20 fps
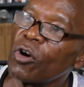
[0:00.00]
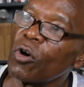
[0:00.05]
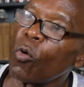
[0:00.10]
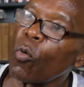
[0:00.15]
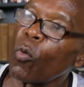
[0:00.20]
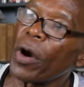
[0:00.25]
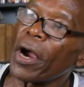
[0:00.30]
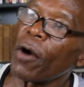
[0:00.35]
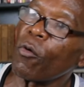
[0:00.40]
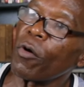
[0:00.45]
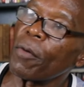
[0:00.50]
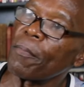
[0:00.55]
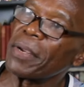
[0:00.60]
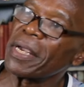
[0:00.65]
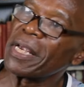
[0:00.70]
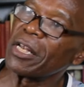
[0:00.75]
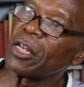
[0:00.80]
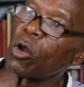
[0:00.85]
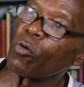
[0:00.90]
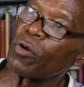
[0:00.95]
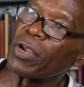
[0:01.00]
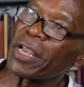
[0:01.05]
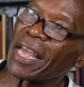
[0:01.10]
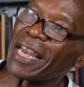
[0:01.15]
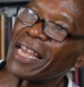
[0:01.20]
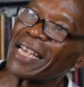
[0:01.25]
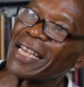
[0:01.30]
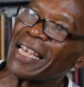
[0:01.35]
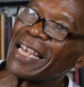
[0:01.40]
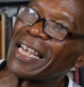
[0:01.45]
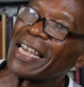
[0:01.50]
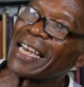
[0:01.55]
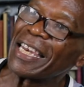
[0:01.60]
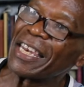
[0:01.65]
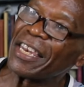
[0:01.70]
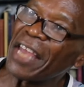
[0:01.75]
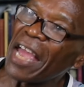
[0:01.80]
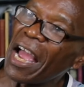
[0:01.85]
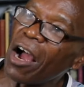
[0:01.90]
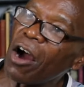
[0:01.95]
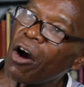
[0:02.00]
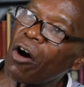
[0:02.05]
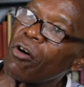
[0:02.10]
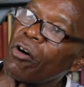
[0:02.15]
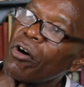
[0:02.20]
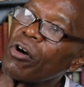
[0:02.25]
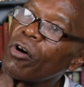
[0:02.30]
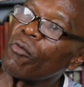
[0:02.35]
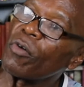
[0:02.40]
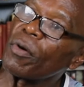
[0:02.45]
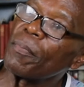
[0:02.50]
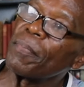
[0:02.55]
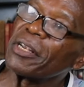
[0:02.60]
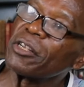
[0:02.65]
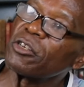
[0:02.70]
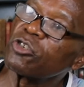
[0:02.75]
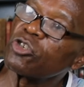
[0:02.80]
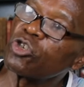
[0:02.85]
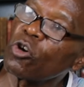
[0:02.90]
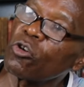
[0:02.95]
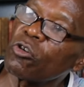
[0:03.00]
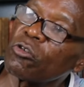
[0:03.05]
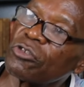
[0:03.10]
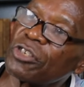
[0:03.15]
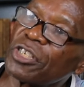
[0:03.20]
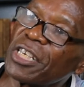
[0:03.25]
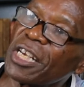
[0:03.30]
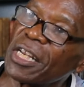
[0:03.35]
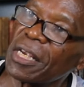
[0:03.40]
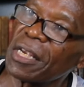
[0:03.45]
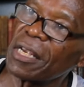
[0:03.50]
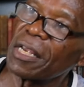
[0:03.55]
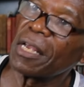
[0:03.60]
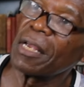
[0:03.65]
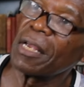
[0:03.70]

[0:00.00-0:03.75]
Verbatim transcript: where it would be located now would be the Circle City